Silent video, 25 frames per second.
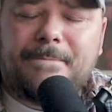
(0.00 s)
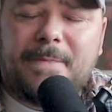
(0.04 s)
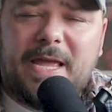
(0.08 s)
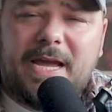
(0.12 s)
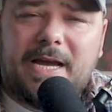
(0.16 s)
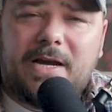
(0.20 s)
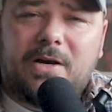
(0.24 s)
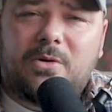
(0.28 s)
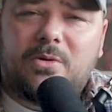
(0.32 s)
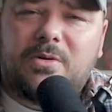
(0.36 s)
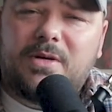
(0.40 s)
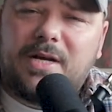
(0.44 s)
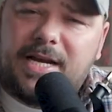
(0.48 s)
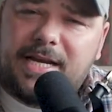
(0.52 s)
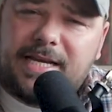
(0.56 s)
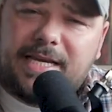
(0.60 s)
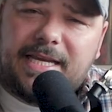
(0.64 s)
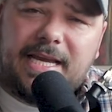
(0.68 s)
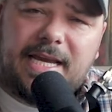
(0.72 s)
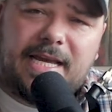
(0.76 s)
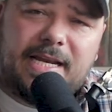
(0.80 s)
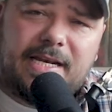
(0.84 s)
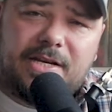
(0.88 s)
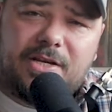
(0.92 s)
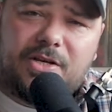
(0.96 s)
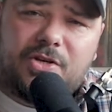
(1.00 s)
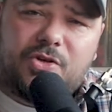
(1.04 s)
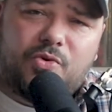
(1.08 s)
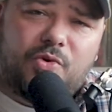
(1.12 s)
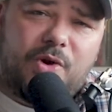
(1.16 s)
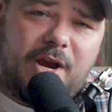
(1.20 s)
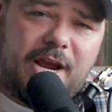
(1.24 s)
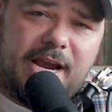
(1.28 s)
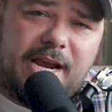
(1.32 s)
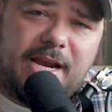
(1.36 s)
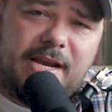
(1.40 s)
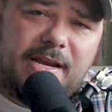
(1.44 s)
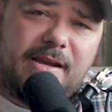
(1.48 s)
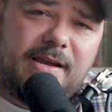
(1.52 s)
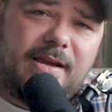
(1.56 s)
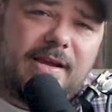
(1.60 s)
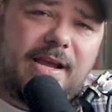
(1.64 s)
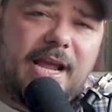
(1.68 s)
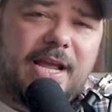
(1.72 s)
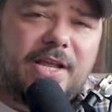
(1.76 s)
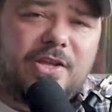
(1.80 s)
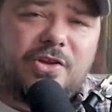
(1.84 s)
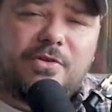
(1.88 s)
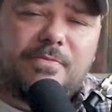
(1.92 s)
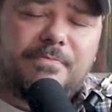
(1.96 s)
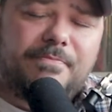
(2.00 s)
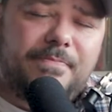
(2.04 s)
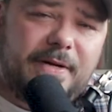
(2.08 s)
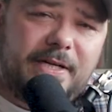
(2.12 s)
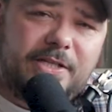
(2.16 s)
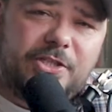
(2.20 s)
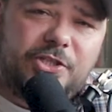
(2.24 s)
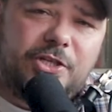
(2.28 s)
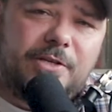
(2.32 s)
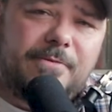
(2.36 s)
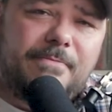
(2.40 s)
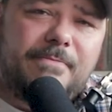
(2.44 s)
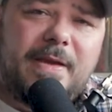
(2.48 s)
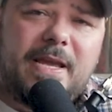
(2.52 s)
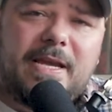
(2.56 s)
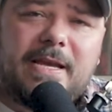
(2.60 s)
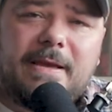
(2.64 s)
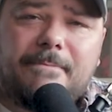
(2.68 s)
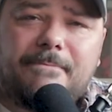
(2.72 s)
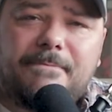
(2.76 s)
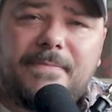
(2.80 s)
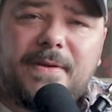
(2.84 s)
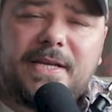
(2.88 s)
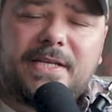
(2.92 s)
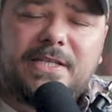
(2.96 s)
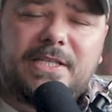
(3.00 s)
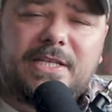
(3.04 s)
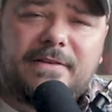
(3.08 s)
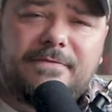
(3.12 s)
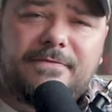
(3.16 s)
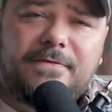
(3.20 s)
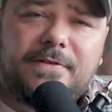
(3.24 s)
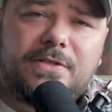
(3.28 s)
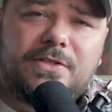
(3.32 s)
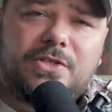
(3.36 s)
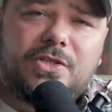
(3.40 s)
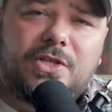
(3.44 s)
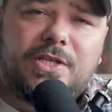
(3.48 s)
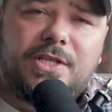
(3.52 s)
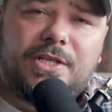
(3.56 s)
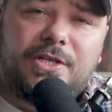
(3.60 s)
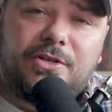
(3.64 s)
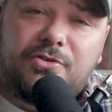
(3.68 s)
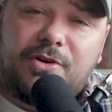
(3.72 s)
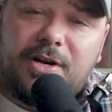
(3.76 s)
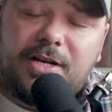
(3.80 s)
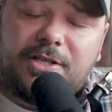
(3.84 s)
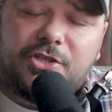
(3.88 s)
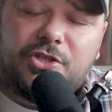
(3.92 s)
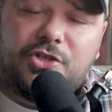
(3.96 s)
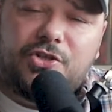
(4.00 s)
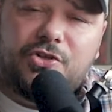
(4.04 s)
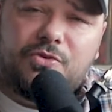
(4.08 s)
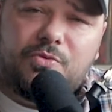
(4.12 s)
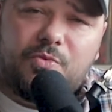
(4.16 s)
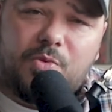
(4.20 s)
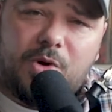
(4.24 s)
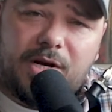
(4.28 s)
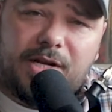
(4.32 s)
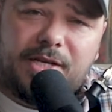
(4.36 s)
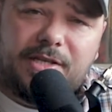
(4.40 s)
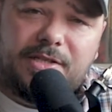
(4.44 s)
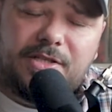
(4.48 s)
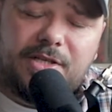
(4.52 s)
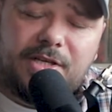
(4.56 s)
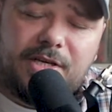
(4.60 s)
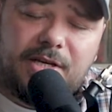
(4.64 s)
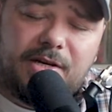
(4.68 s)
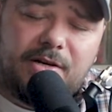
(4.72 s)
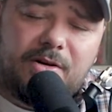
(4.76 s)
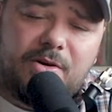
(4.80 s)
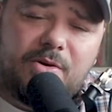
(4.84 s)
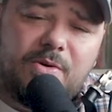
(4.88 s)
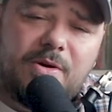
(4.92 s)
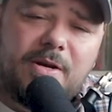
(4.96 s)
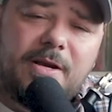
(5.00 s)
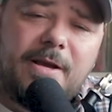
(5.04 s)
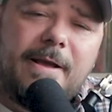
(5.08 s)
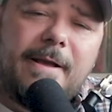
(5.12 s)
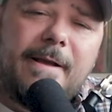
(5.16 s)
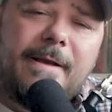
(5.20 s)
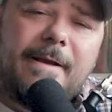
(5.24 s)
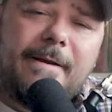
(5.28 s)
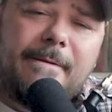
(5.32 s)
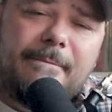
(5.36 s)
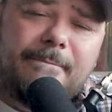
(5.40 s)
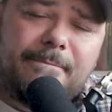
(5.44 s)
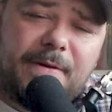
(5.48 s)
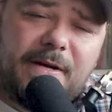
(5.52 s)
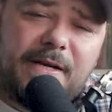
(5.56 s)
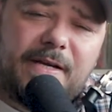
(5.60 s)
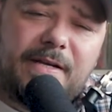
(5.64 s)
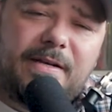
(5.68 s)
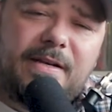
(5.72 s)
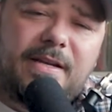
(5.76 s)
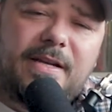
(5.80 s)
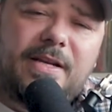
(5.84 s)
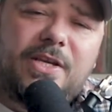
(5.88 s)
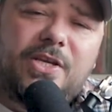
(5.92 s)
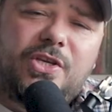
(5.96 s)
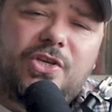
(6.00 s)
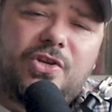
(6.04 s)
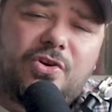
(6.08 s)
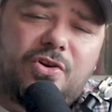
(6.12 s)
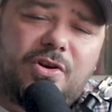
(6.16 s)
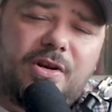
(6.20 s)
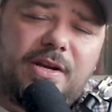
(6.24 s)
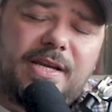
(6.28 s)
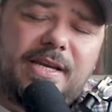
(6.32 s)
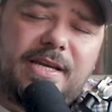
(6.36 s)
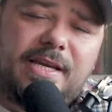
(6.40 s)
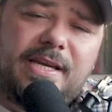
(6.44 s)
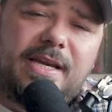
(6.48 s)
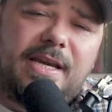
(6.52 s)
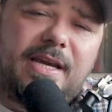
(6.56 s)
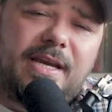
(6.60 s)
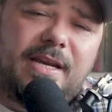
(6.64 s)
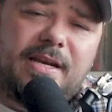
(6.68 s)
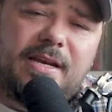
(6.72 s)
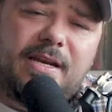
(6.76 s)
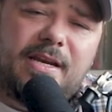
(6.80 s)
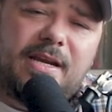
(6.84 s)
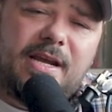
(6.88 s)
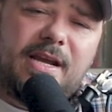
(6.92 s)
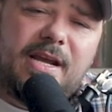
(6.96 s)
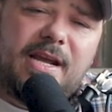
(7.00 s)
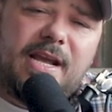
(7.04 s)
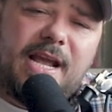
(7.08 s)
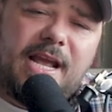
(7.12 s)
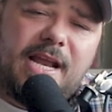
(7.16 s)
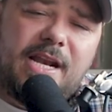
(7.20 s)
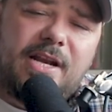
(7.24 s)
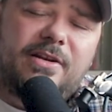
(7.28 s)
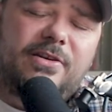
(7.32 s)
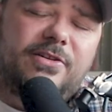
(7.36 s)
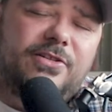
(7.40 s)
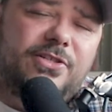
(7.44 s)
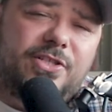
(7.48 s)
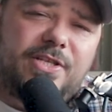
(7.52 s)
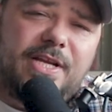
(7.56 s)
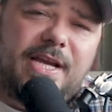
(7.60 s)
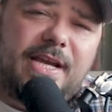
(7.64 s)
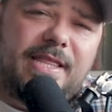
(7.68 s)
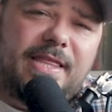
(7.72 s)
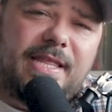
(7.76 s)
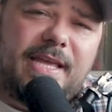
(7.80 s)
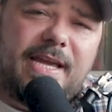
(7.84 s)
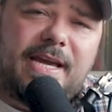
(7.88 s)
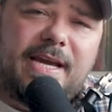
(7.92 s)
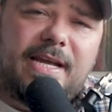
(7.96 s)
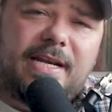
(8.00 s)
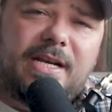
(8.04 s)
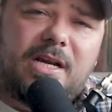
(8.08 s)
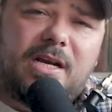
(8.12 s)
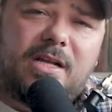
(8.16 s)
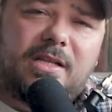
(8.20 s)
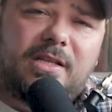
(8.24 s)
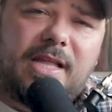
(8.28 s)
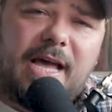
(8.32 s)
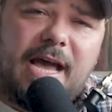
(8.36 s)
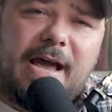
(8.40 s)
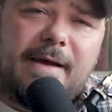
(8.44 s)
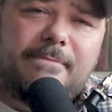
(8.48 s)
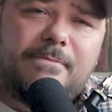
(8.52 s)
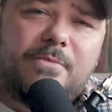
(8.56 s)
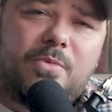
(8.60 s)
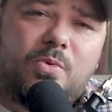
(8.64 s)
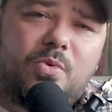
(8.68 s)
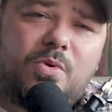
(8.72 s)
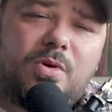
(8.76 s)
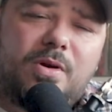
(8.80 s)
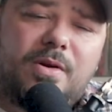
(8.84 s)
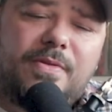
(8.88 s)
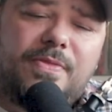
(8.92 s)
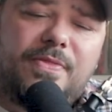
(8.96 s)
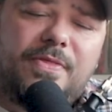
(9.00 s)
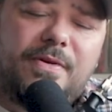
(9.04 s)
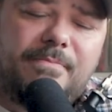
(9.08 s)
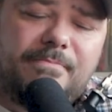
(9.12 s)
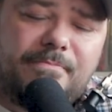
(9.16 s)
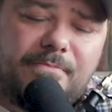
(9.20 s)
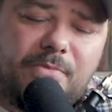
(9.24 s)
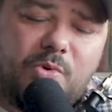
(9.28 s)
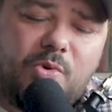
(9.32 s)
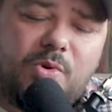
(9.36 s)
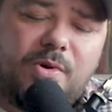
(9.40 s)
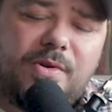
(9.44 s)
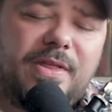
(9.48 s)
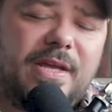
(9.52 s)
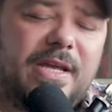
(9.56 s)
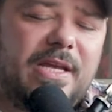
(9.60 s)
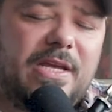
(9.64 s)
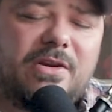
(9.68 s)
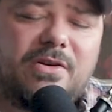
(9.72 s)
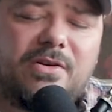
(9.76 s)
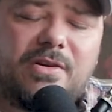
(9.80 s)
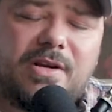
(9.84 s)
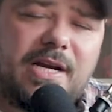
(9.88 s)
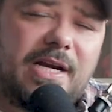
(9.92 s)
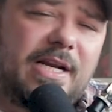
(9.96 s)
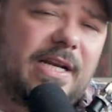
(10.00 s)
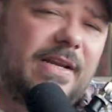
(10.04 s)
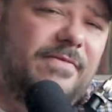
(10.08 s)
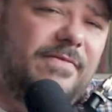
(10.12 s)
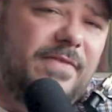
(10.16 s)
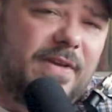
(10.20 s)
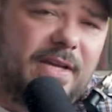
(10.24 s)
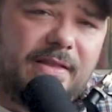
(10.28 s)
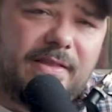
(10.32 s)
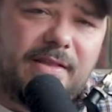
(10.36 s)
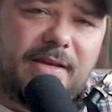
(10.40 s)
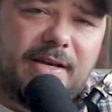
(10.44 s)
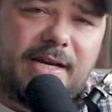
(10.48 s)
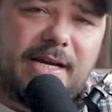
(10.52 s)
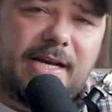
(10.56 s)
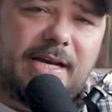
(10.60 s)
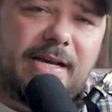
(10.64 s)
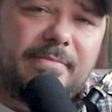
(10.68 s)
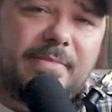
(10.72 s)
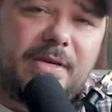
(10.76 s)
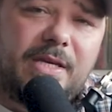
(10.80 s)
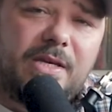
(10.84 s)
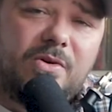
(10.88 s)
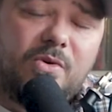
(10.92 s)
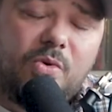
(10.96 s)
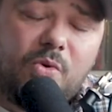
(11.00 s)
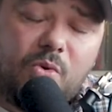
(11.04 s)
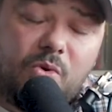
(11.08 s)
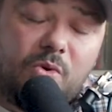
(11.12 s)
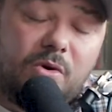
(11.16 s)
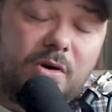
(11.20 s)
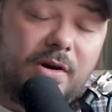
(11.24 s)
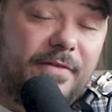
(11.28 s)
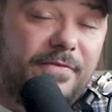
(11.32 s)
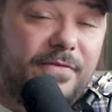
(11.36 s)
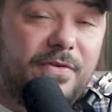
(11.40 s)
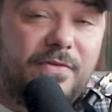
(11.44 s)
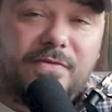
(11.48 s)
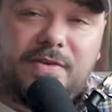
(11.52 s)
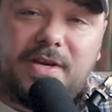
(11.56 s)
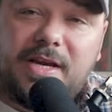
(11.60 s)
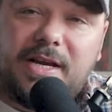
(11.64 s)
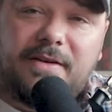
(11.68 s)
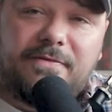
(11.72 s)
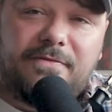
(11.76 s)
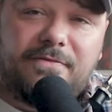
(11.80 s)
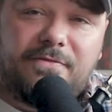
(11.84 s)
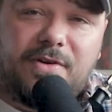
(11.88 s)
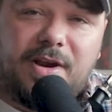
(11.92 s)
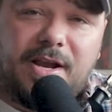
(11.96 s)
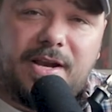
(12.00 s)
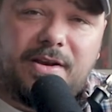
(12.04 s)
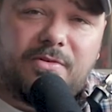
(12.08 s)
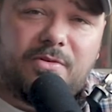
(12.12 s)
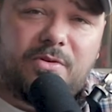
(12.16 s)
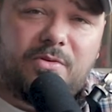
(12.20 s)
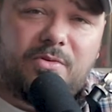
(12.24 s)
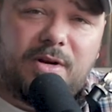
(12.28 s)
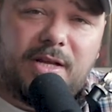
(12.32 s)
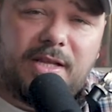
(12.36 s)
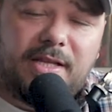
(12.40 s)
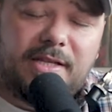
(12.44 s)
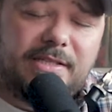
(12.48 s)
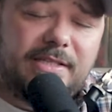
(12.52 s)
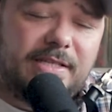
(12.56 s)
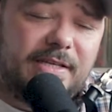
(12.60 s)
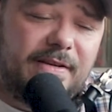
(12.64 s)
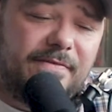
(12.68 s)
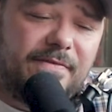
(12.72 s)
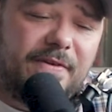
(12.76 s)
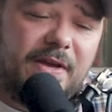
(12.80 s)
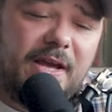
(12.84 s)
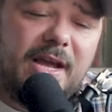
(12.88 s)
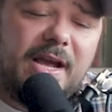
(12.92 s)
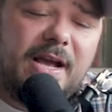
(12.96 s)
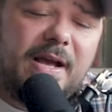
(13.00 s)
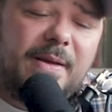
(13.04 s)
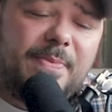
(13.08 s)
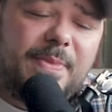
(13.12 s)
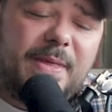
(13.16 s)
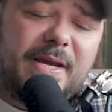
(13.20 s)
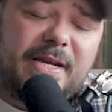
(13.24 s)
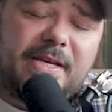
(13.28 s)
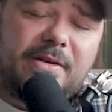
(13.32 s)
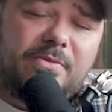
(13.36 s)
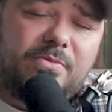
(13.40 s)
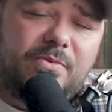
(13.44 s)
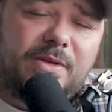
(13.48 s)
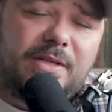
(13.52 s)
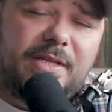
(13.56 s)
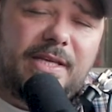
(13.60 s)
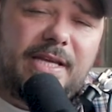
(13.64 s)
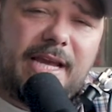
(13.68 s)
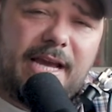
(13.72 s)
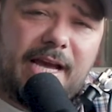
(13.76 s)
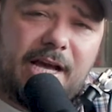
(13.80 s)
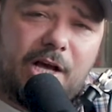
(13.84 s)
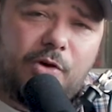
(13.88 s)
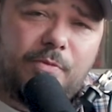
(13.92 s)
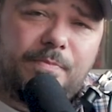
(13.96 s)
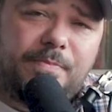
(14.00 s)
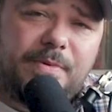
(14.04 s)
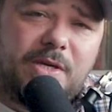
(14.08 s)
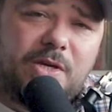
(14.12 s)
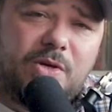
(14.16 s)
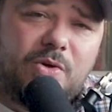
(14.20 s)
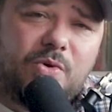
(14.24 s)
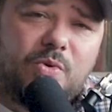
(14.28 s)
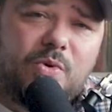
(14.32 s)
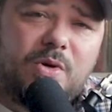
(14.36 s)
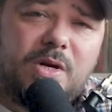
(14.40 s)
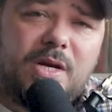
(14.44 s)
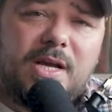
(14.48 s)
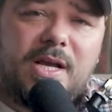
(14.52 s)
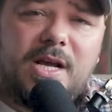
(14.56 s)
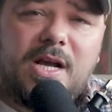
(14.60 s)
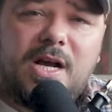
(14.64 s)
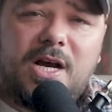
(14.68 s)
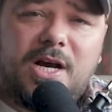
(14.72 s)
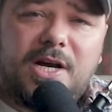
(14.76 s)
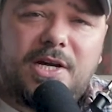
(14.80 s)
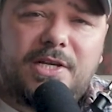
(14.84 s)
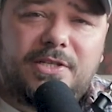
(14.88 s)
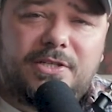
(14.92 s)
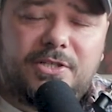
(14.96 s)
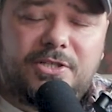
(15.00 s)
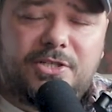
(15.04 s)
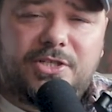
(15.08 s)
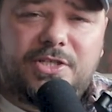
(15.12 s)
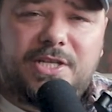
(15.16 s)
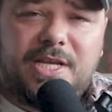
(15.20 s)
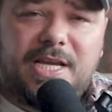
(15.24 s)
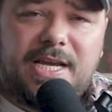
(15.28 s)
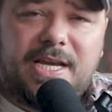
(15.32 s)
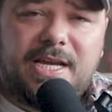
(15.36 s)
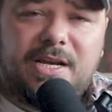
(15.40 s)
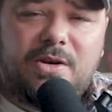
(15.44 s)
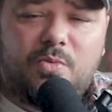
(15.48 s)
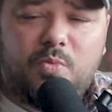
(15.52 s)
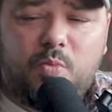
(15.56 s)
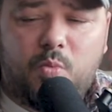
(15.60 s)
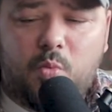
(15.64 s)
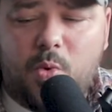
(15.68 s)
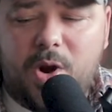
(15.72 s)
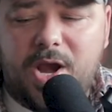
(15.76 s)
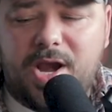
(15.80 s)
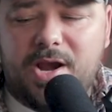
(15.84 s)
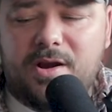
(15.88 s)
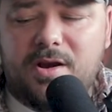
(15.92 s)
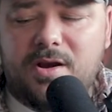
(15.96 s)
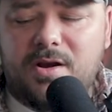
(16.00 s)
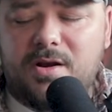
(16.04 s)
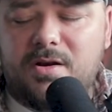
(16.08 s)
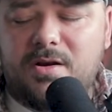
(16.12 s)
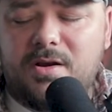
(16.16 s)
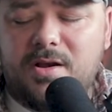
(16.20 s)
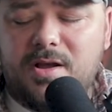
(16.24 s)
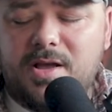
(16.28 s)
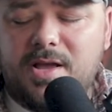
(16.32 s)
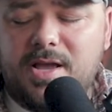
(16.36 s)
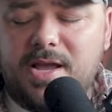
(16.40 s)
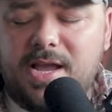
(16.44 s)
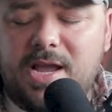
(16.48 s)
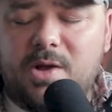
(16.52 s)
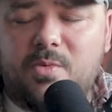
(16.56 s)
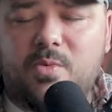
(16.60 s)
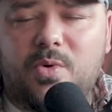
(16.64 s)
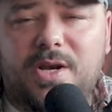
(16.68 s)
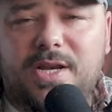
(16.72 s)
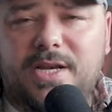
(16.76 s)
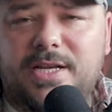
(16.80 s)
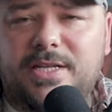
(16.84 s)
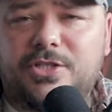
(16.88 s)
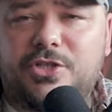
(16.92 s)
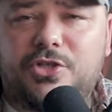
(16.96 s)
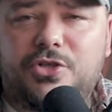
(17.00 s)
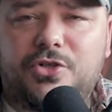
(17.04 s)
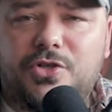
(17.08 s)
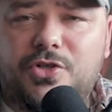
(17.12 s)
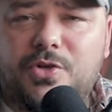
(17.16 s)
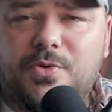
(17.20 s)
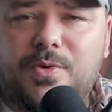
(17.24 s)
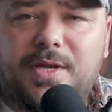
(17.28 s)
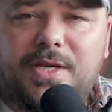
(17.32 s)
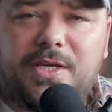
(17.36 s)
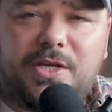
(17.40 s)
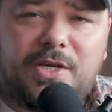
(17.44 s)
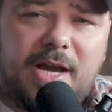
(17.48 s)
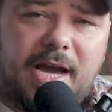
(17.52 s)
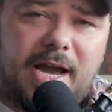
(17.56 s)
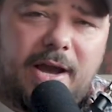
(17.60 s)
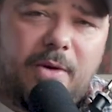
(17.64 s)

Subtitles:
Now, again, grade and your budget make a big difference on the direction you're wanting to go, but you're going to get and understand that a lot more the more that you're kind of in the hobby, or if you've got a friend or a relative that can really help you understand where and what it is you're doing.